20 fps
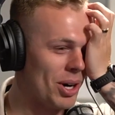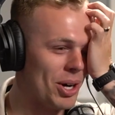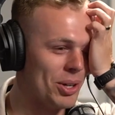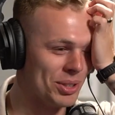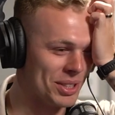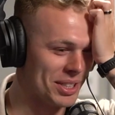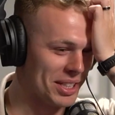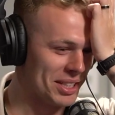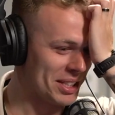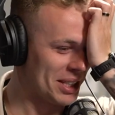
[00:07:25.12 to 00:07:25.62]

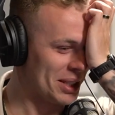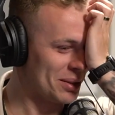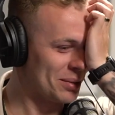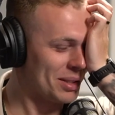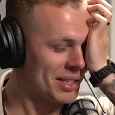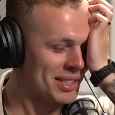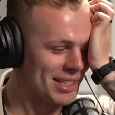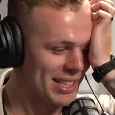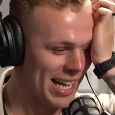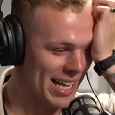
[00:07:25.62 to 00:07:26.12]
roast us because
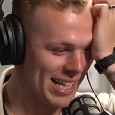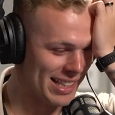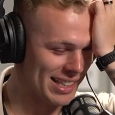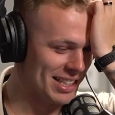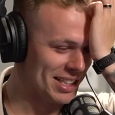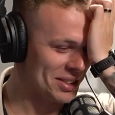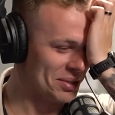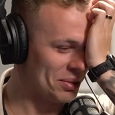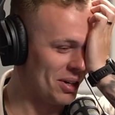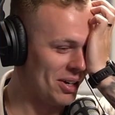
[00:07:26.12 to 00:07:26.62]
we're mm. saying
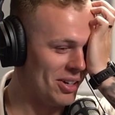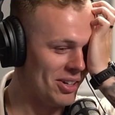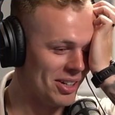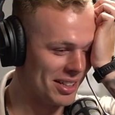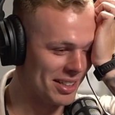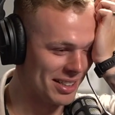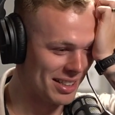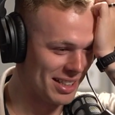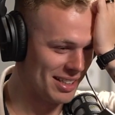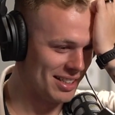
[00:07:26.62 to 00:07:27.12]
this
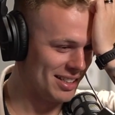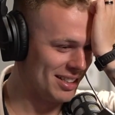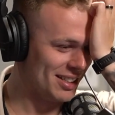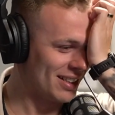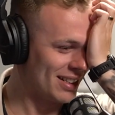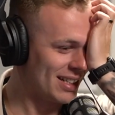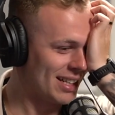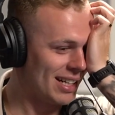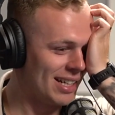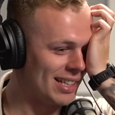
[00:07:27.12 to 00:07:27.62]
wrong. Mm.
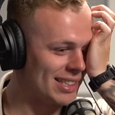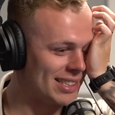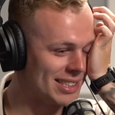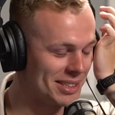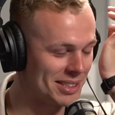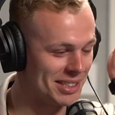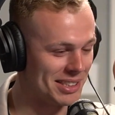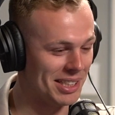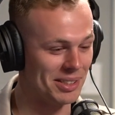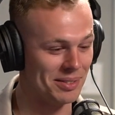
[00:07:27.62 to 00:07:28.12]
Oh
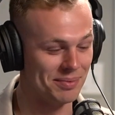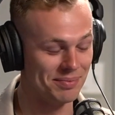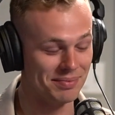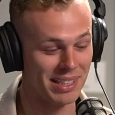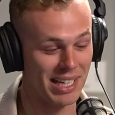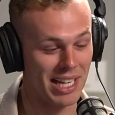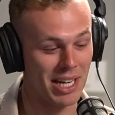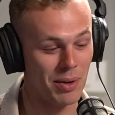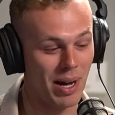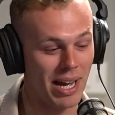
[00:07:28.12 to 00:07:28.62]
gosh. So
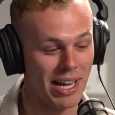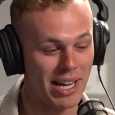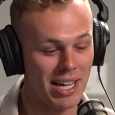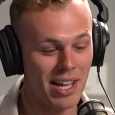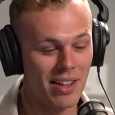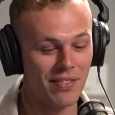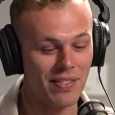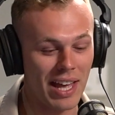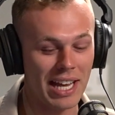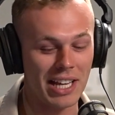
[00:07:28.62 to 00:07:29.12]
anyway,
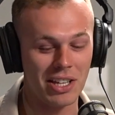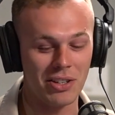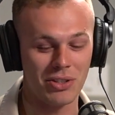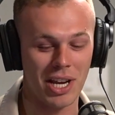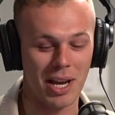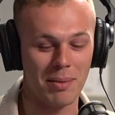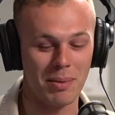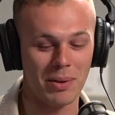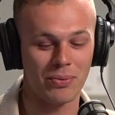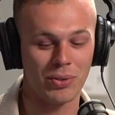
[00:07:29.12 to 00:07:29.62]
thank you,
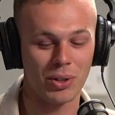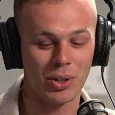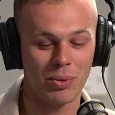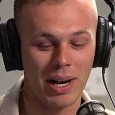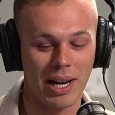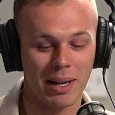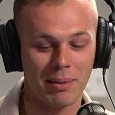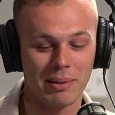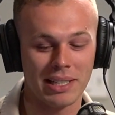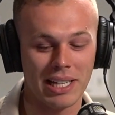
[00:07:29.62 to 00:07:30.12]
Jamie, for the
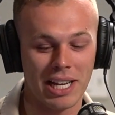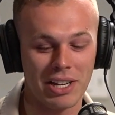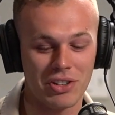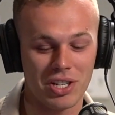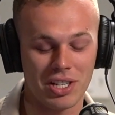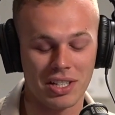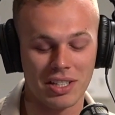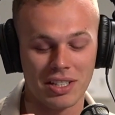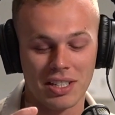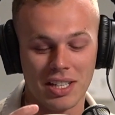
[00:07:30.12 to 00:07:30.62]

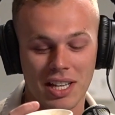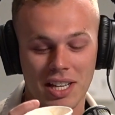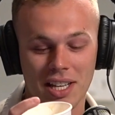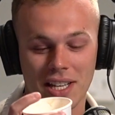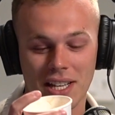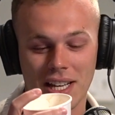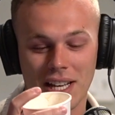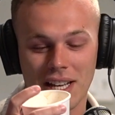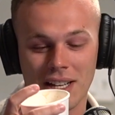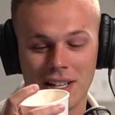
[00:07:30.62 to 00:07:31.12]
recommendation.
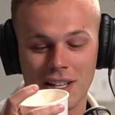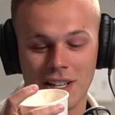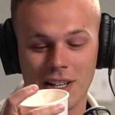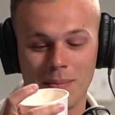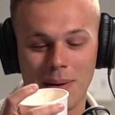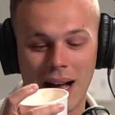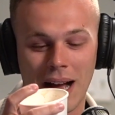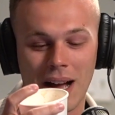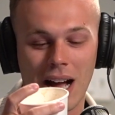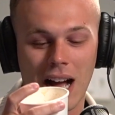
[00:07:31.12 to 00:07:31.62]

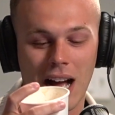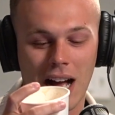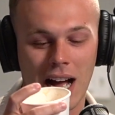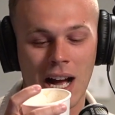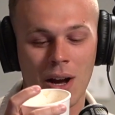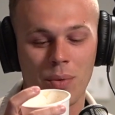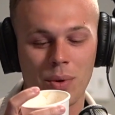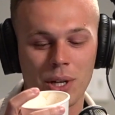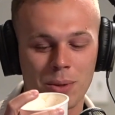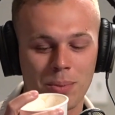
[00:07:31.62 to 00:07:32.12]
Um, Thank you.
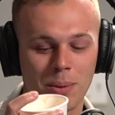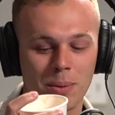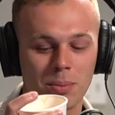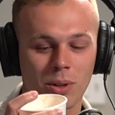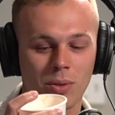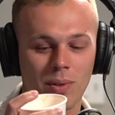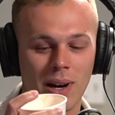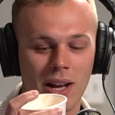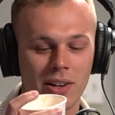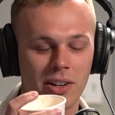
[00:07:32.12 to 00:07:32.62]
I, wish people
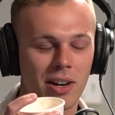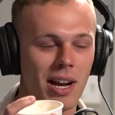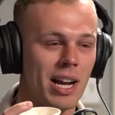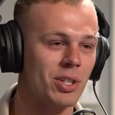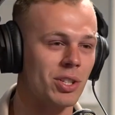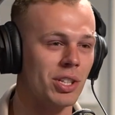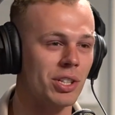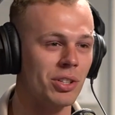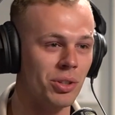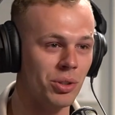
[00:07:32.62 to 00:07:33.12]
around here
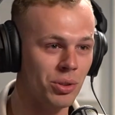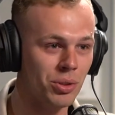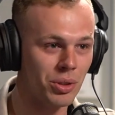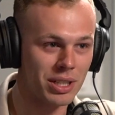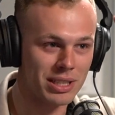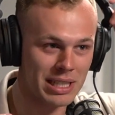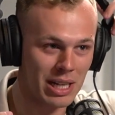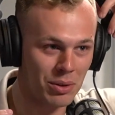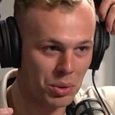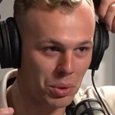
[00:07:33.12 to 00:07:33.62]
actually knew
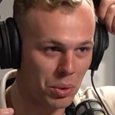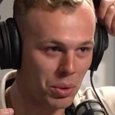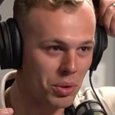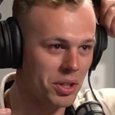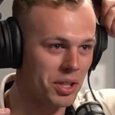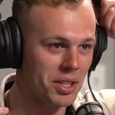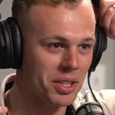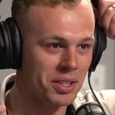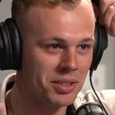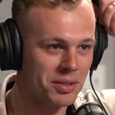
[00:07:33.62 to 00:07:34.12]
because I would order
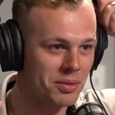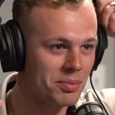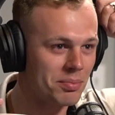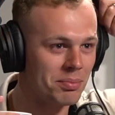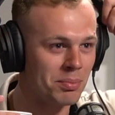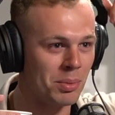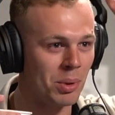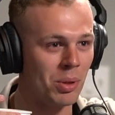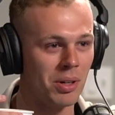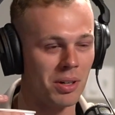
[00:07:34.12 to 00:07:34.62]
this
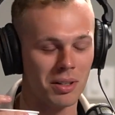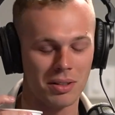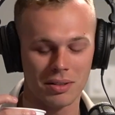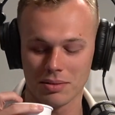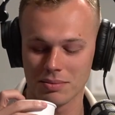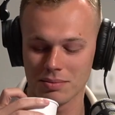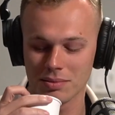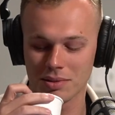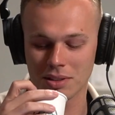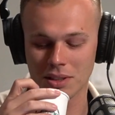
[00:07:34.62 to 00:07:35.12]
for
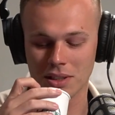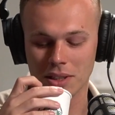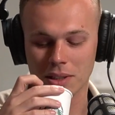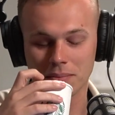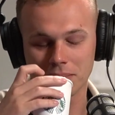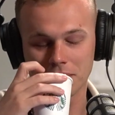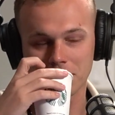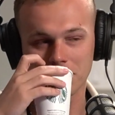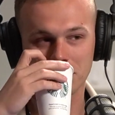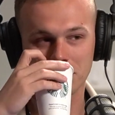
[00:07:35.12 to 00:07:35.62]
sure. Well, so,
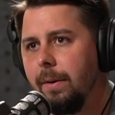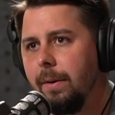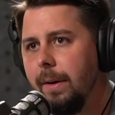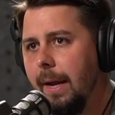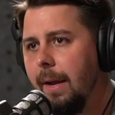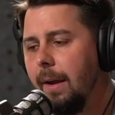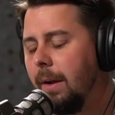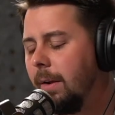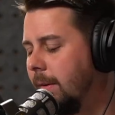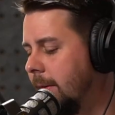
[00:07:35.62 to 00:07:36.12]
maybe they
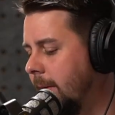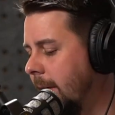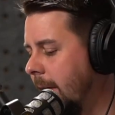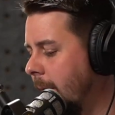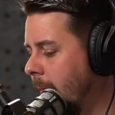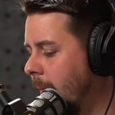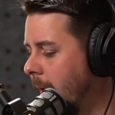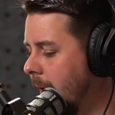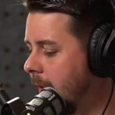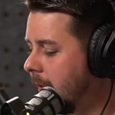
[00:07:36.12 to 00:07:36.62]
now. Uh, yeah,
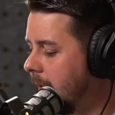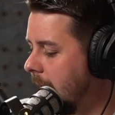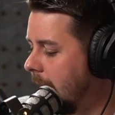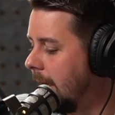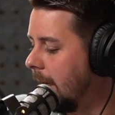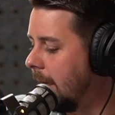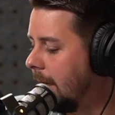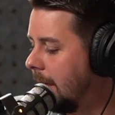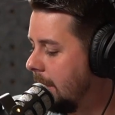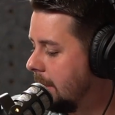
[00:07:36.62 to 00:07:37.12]
yeah, Once
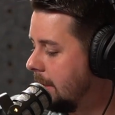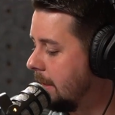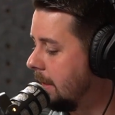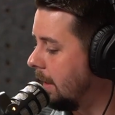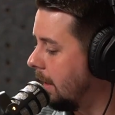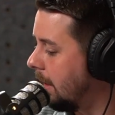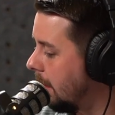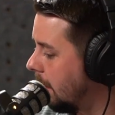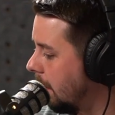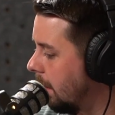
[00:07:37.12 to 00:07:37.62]
again, it's
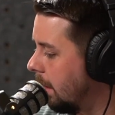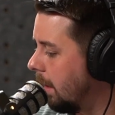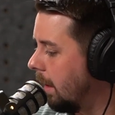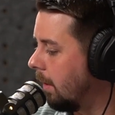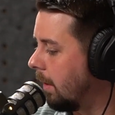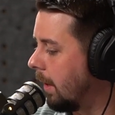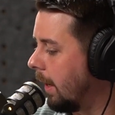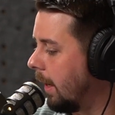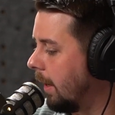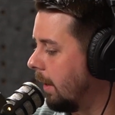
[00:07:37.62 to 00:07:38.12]
uh,
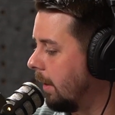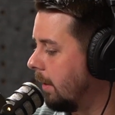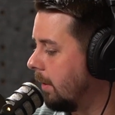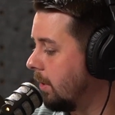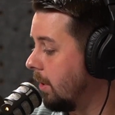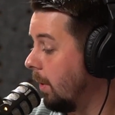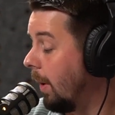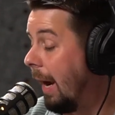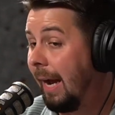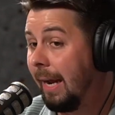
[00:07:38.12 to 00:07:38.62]
okay.
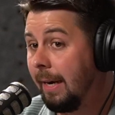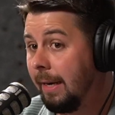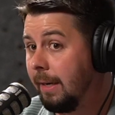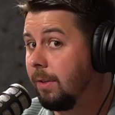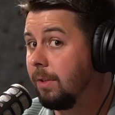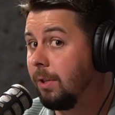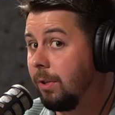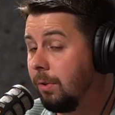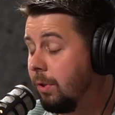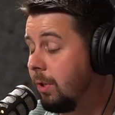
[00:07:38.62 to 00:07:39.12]
So I did
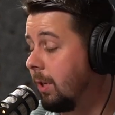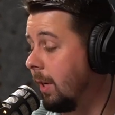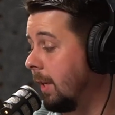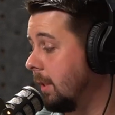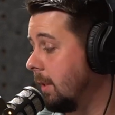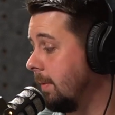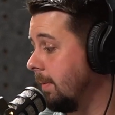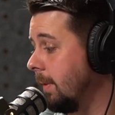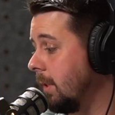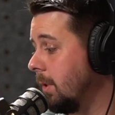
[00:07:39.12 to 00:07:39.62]
two
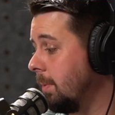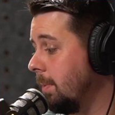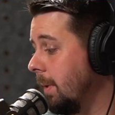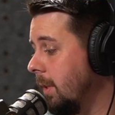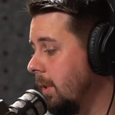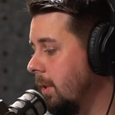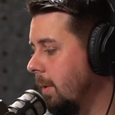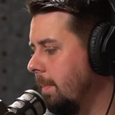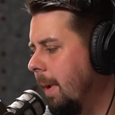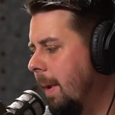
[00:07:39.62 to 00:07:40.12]
shots of
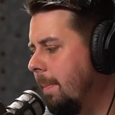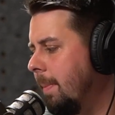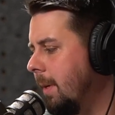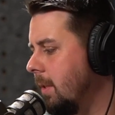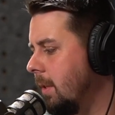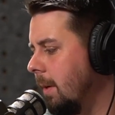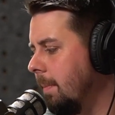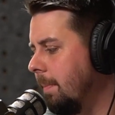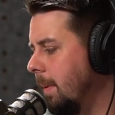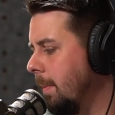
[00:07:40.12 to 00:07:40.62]
espresso. Maybe
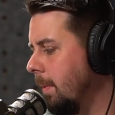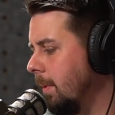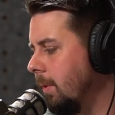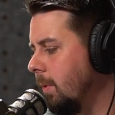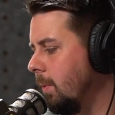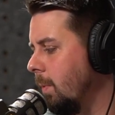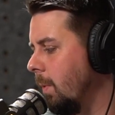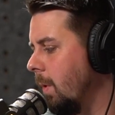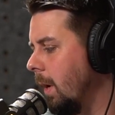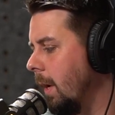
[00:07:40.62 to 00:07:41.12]
some people do
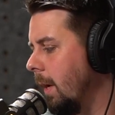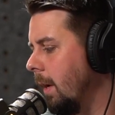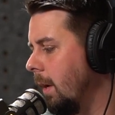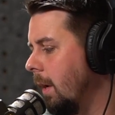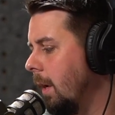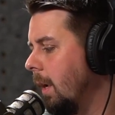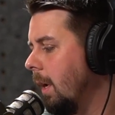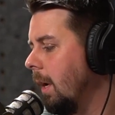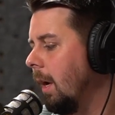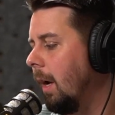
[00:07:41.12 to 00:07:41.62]
one
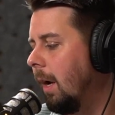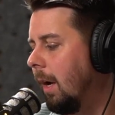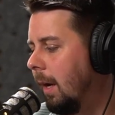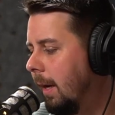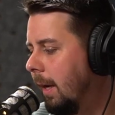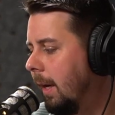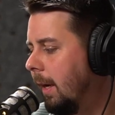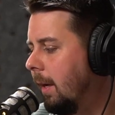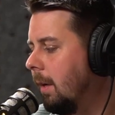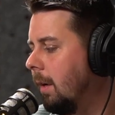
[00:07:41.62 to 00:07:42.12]

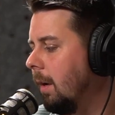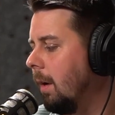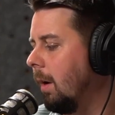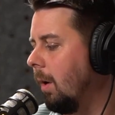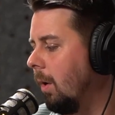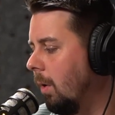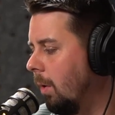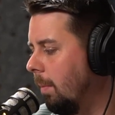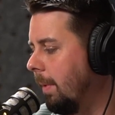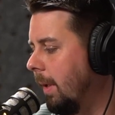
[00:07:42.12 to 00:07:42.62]
honey,
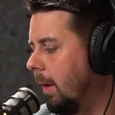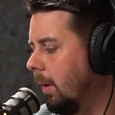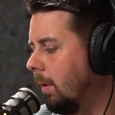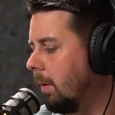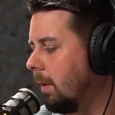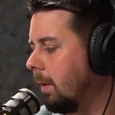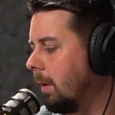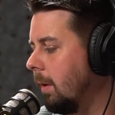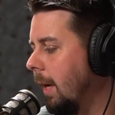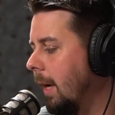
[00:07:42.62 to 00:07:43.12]
whole
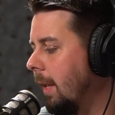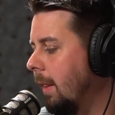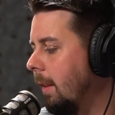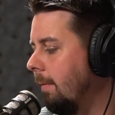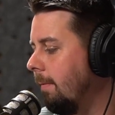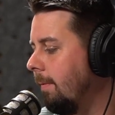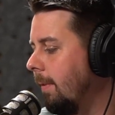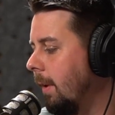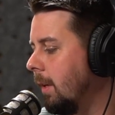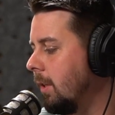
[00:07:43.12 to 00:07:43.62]
milk, and then
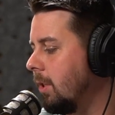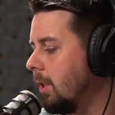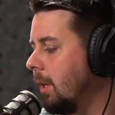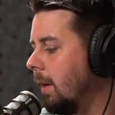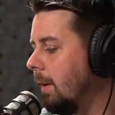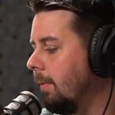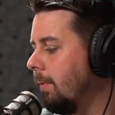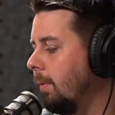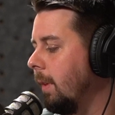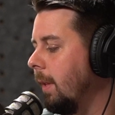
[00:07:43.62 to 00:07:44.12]
finished
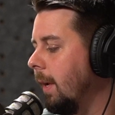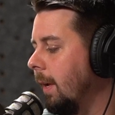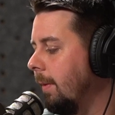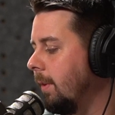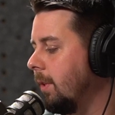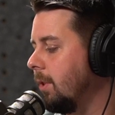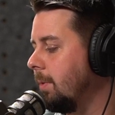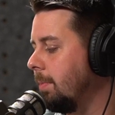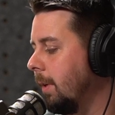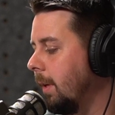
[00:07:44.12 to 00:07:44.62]
off with heavy
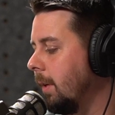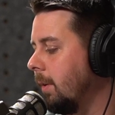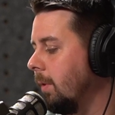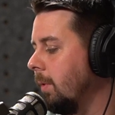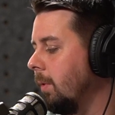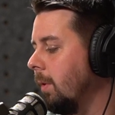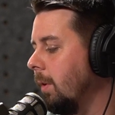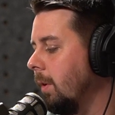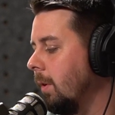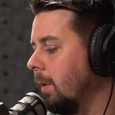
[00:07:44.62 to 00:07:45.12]

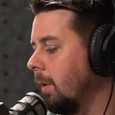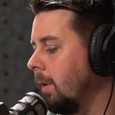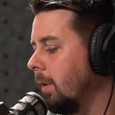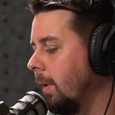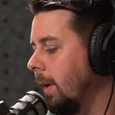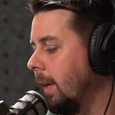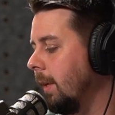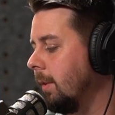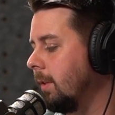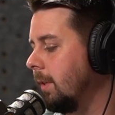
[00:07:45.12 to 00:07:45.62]
sprinkle or
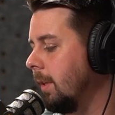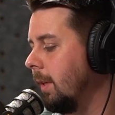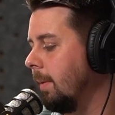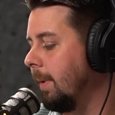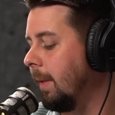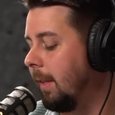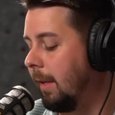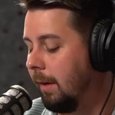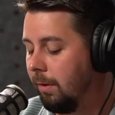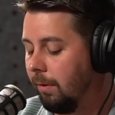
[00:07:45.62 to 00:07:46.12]
ground
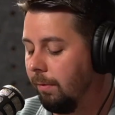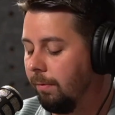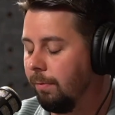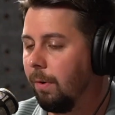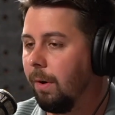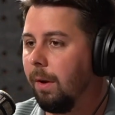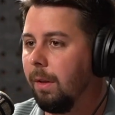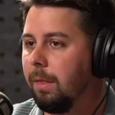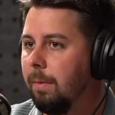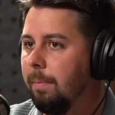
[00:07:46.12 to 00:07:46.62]
cinnamon. They do
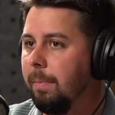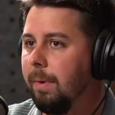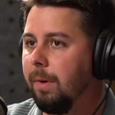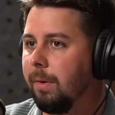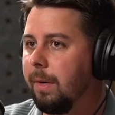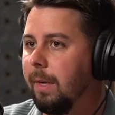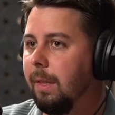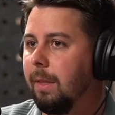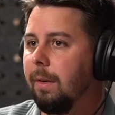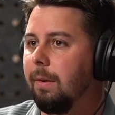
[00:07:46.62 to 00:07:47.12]
froth the
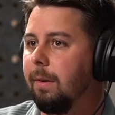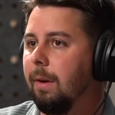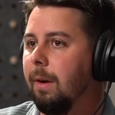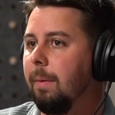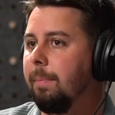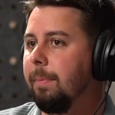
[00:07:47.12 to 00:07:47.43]
milk. And the you top.